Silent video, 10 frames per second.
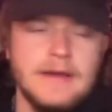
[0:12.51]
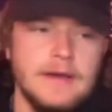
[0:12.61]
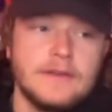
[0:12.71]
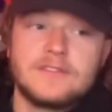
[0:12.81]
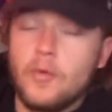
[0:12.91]

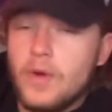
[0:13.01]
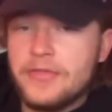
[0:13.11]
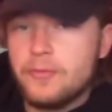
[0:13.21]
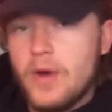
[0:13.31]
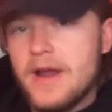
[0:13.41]
So
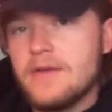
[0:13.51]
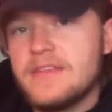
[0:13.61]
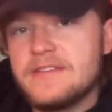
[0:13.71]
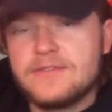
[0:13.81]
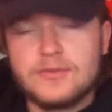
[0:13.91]
with where
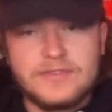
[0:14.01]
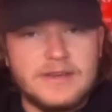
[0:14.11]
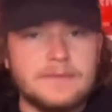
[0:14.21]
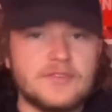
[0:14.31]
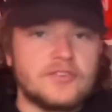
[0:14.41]
these two
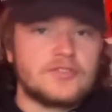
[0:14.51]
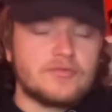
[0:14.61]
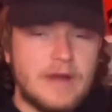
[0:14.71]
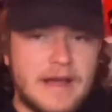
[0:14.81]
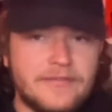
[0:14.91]
teams are
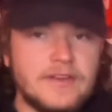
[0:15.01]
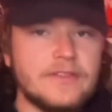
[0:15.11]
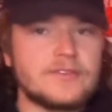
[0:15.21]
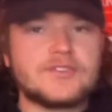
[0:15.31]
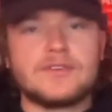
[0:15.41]
drafting,
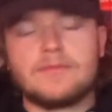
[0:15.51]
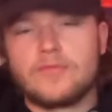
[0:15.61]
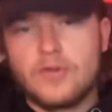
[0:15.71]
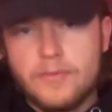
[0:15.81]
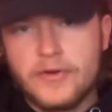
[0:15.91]
there's some
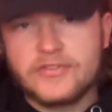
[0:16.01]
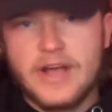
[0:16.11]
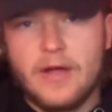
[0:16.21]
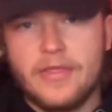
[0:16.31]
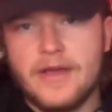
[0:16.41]
rumors
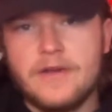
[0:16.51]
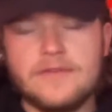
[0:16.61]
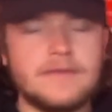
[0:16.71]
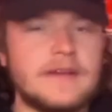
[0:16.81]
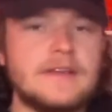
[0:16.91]
out
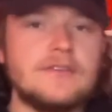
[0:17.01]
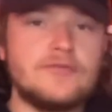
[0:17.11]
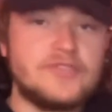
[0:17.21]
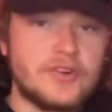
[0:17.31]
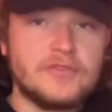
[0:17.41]
there in New
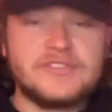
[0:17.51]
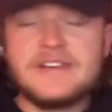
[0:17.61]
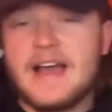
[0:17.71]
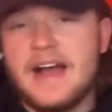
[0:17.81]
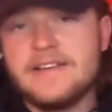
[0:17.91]

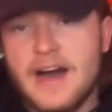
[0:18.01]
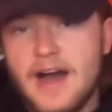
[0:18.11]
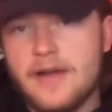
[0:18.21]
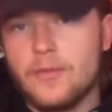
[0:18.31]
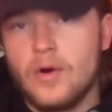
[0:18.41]
Jersey and
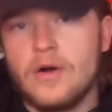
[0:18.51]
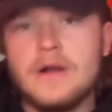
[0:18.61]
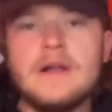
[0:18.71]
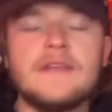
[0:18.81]
Ottawa